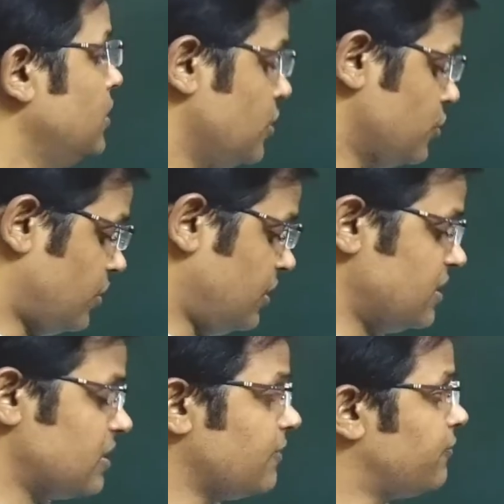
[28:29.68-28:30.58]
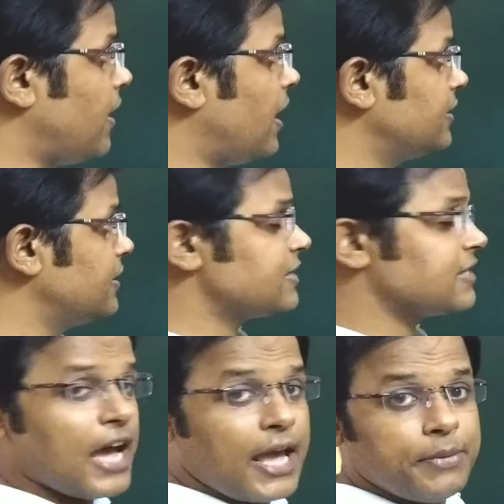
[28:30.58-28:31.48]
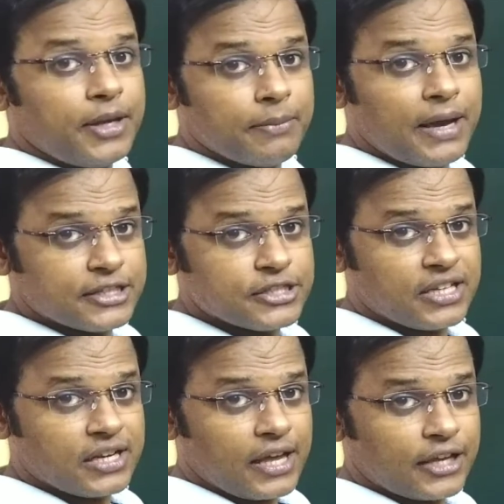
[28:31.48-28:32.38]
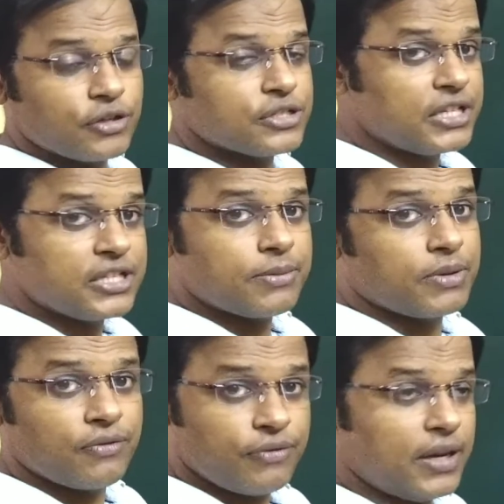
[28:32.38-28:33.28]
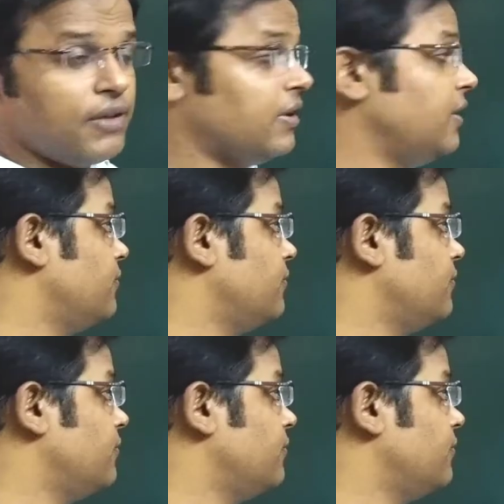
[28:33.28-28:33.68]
So this is the farthest I am imagining, like you are seeing something very, very